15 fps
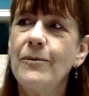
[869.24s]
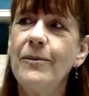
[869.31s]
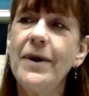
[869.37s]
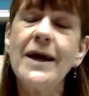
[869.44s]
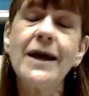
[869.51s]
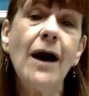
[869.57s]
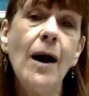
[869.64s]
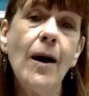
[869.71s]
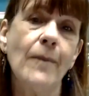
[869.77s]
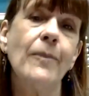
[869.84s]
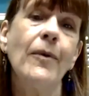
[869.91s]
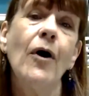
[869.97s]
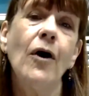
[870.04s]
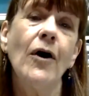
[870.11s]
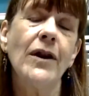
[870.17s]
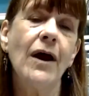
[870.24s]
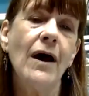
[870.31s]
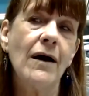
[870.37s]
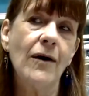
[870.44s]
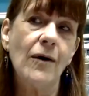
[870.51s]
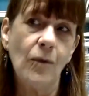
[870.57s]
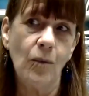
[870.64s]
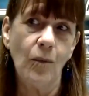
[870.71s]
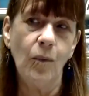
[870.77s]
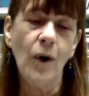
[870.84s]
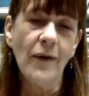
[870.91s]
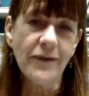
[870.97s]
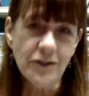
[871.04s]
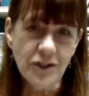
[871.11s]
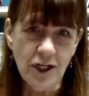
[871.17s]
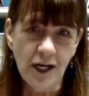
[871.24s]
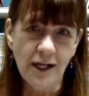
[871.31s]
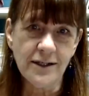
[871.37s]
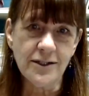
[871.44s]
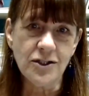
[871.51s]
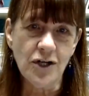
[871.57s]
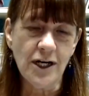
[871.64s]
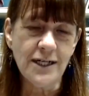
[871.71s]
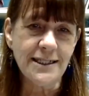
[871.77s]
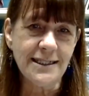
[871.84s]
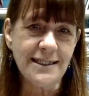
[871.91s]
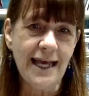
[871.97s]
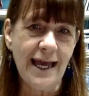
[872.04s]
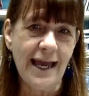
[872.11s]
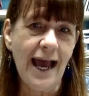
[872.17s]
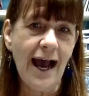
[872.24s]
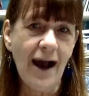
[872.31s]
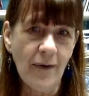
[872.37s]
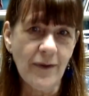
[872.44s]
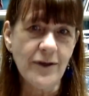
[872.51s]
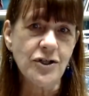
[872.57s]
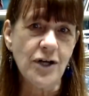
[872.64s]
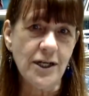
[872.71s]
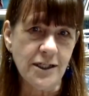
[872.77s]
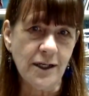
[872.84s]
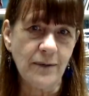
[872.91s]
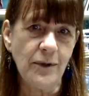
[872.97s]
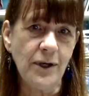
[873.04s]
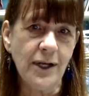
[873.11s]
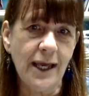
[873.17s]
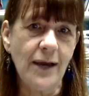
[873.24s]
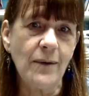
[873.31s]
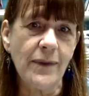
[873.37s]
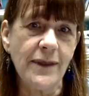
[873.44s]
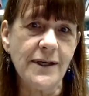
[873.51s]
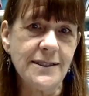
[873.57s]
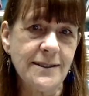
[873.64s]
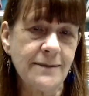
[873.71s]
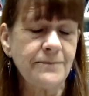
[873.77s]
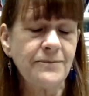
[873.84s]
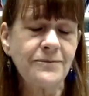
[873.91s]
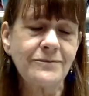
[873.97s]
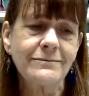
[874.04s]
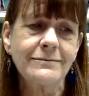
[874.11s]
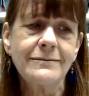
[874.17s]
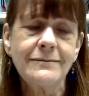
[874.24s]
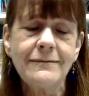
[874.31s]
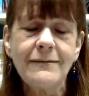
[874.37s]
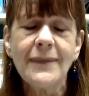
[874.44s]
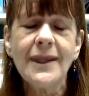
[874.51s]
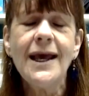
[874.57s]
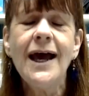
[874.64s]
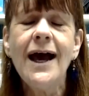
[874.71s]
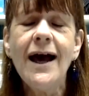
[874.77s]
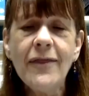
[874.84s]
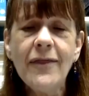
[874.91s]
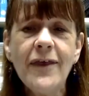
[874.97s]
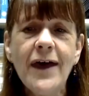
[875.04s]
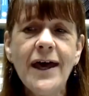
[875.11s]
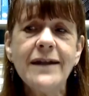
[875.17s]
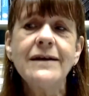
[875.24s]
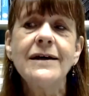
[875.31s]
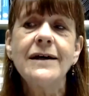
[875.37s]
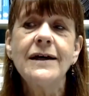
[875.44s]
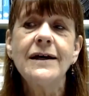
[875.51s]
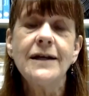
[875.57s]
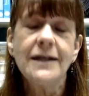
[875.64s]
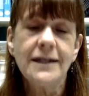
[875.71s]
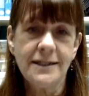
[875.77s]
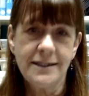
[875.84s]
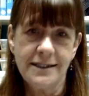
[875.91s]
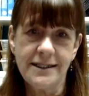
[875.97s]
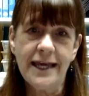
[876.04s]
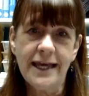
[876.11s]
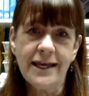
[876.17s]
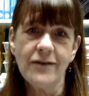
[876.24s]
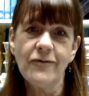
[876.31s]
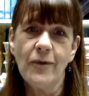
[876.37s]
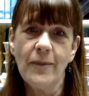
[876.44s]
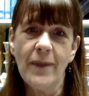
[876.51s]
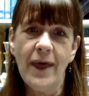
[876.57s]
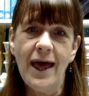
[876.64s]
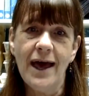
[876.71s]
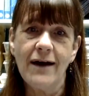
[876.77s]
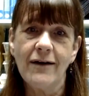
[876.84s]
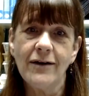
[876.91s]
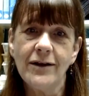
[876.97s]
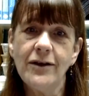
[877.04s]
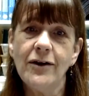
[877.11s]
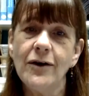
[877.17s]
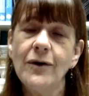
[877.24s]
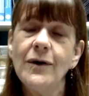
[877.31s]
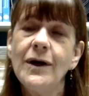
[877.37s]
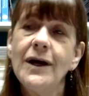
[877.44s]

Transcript: pick up on what the child is trying to say, how they're trying to communicate with us, and then take it from there. You know,